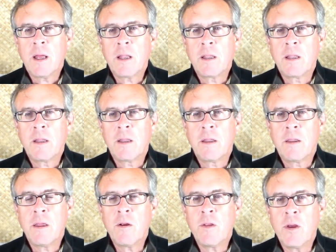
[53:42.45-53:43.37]
that
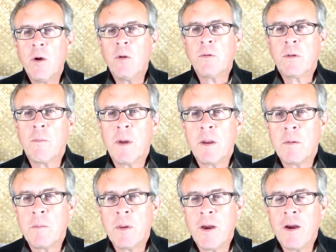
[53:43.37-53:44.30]
they're the ultimate,
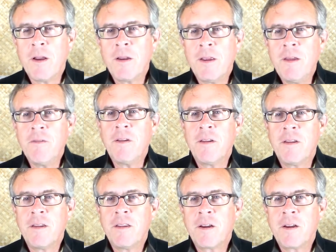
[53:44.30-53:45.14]
beyond even